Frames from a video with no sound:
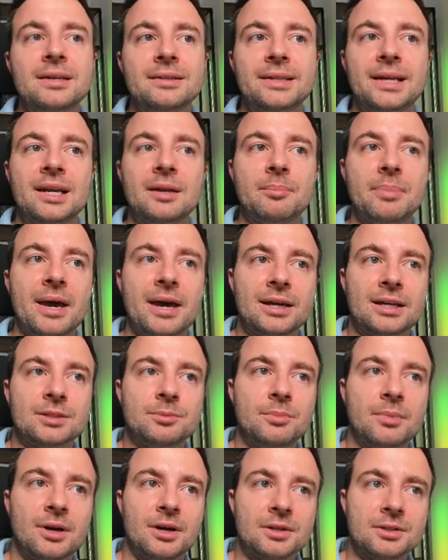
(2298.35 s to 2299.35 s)
than a
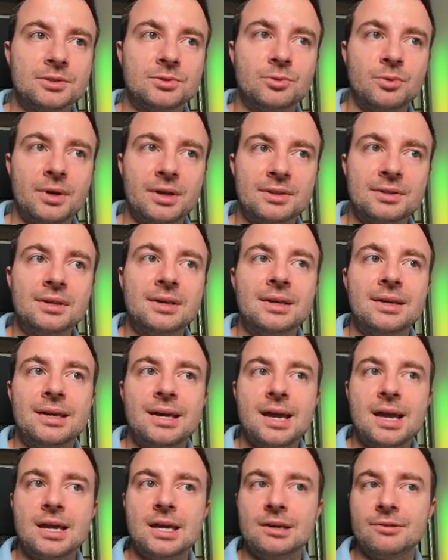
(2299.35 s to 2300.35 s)
packet marked with
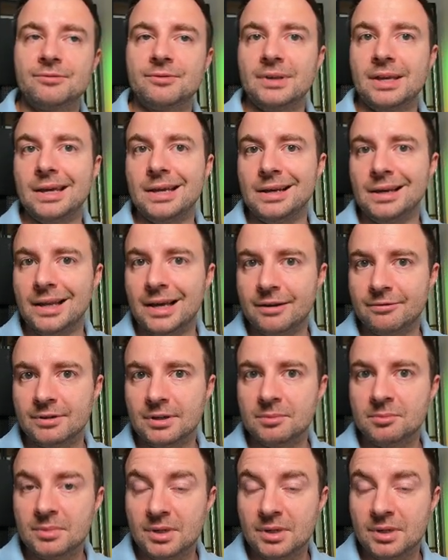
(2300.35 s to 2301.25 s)
AF11.